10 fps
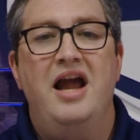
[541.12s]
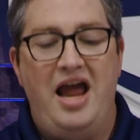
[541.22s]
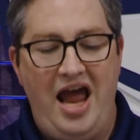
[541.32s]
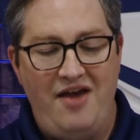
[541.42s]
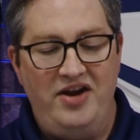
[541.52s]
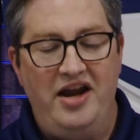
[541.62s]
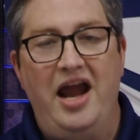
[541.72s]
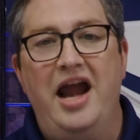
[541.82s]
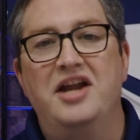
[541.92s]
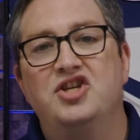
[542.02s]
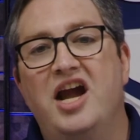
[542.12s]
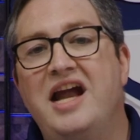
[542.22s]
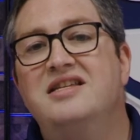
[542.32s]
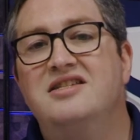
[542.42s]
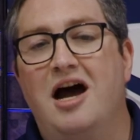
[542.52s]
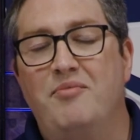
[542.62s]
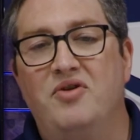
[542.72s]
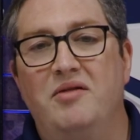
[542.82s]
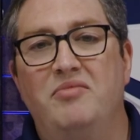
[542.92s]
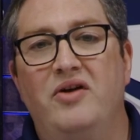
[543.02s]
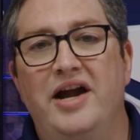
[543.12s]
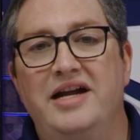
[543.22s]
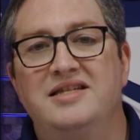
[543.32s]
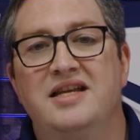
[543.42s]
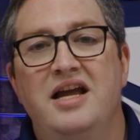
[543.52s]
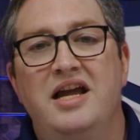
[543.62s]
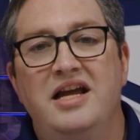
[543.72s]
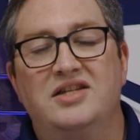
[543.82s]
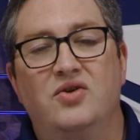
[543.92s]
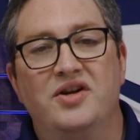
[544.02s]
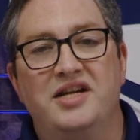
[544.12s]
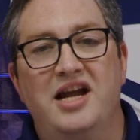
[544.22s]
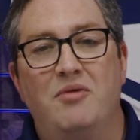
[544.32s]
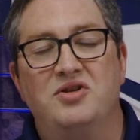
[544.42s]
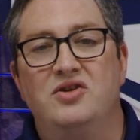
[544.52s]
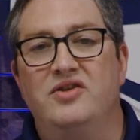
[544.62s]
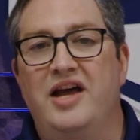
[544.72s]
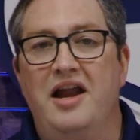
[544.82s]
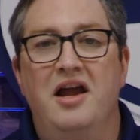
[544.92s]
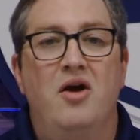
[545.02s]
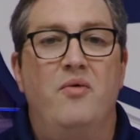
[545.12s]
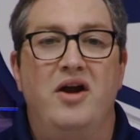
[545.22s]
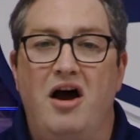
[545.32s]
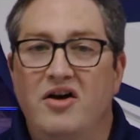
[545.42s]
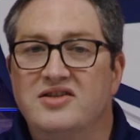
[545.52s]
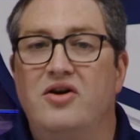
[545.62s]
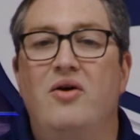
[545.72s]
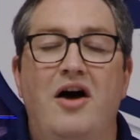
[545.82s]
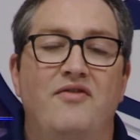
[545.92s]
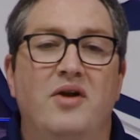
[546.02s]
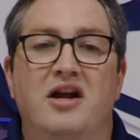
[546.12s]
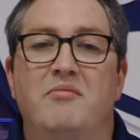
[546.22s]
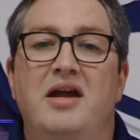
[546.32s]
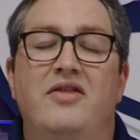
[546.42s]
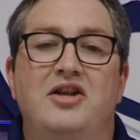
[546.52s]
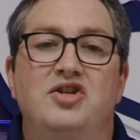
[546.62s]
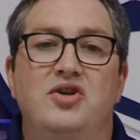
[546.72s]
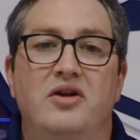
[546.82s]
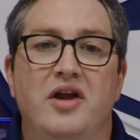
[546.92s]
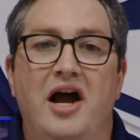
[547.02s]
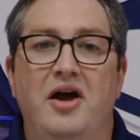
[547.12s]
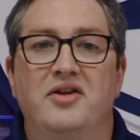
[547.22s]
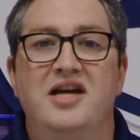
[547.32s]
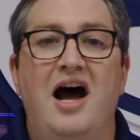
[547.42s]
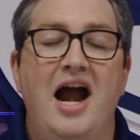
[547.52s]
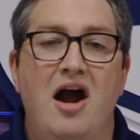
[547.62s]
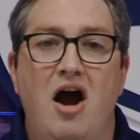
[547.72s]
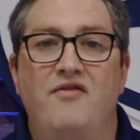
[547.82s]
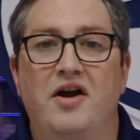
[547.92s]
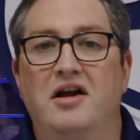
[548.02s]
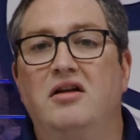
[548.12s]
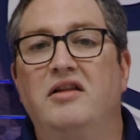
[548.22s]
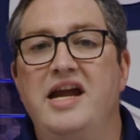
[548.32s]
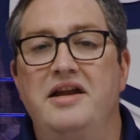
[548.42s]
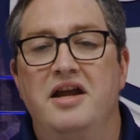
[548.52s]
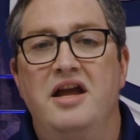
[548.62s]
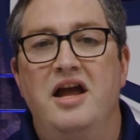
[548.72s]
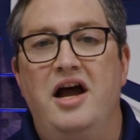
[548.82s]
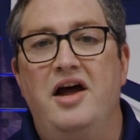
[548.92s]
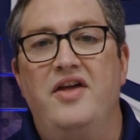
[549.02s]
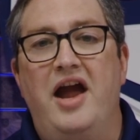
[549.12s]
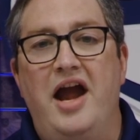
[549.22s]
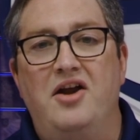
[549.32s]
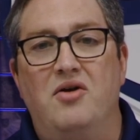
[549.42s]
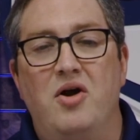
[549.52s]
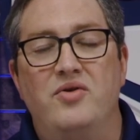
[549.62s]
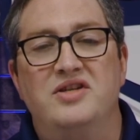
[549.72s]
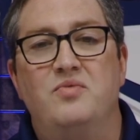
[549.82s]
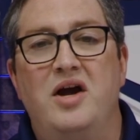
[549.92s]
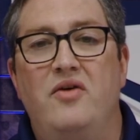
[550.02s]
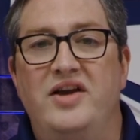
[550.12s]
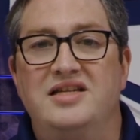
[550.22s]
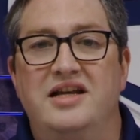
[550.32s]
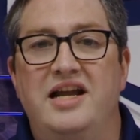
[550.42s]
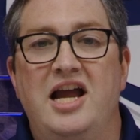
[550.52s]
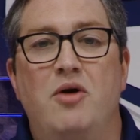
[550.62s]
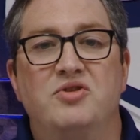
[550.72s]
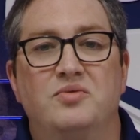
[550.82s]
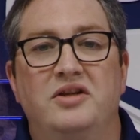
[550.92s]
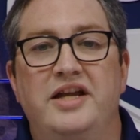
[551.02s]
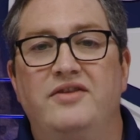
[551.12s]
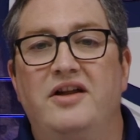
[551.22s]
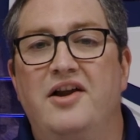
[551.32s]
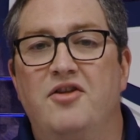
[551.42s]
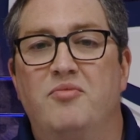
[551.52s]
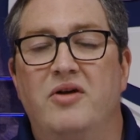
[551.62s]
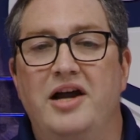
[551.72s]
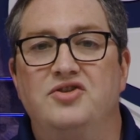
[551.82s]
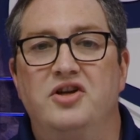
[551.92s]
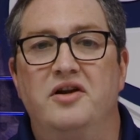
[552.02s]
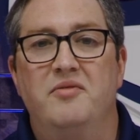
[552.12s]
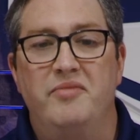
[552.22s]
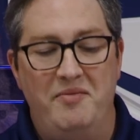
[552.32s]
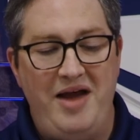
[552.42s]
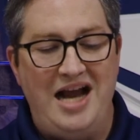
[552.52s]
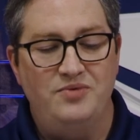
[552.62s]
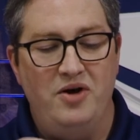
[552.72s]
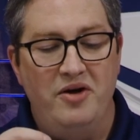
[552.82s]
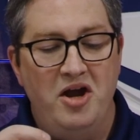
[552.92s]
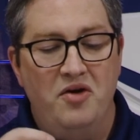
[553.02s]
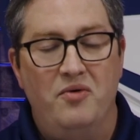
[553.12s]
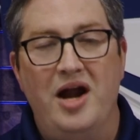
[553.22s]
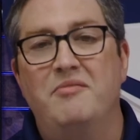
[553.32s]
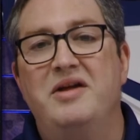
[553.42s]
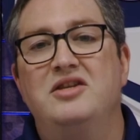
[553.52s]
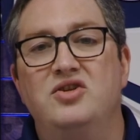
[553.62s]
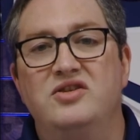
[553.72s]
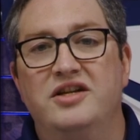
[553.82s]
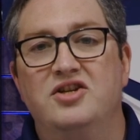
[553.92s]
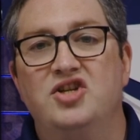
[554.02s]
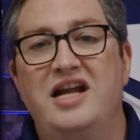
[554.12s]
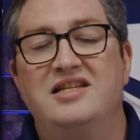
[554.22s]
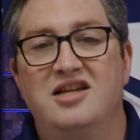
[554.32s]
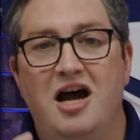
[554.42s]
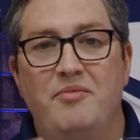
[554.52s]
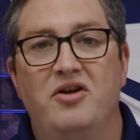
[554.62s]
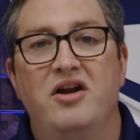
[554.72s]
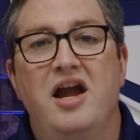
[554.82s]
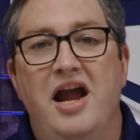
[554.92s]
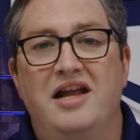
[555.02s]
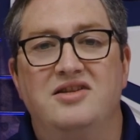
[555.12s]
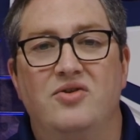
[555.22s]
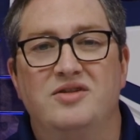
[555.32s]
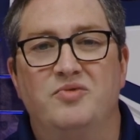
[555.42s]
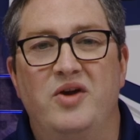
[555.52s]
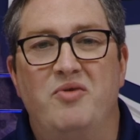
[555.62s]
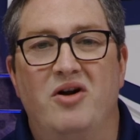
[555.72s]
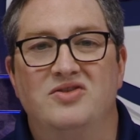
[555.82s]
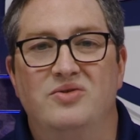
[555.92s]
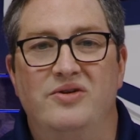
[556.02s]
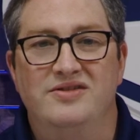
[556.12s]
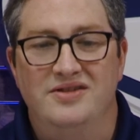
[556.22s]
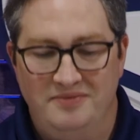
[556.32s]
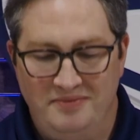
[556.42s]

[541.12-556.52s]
Having a chain stopper in place is going to help to do that. We also often recommend that you tie off on a cleat the anchor rode as well. That's going to help to relieve a lot of the pressure. But Maxwell recommends using a chain stopper, and so does Marine Parts Source.